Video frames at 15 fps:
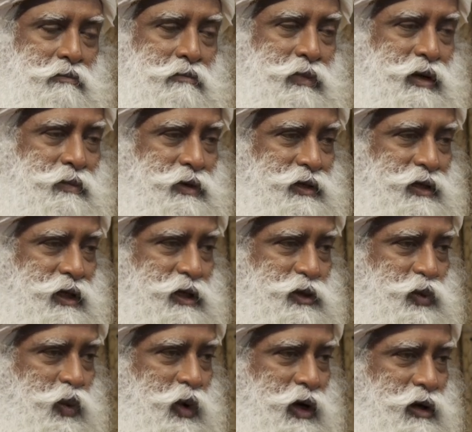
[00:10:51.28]
maybe there
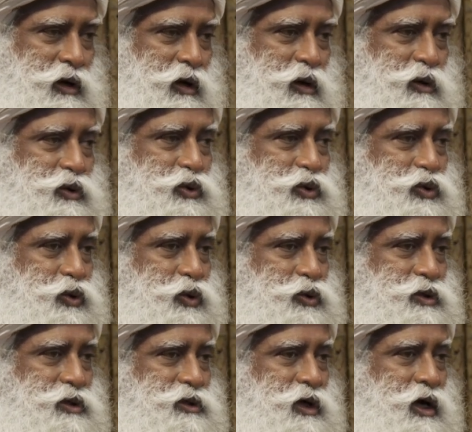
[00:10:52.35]
is 1 or 2
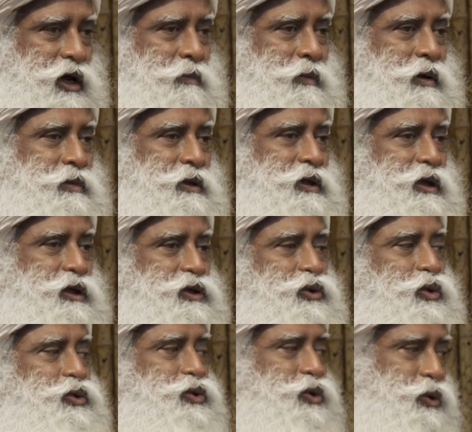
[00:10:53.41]
sources or maybe there is
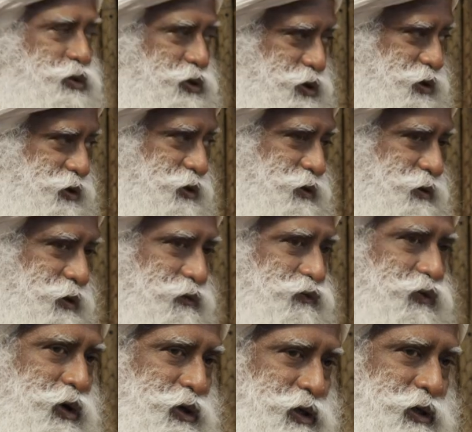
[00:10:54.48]
no source
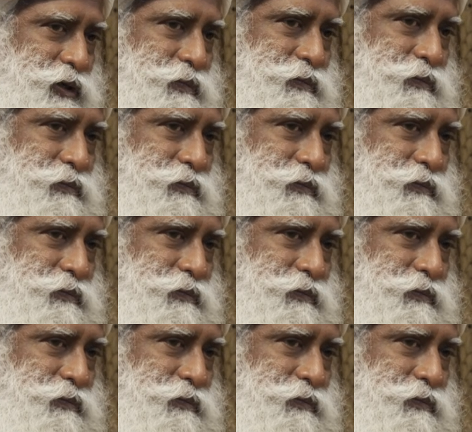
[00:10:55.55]
of water.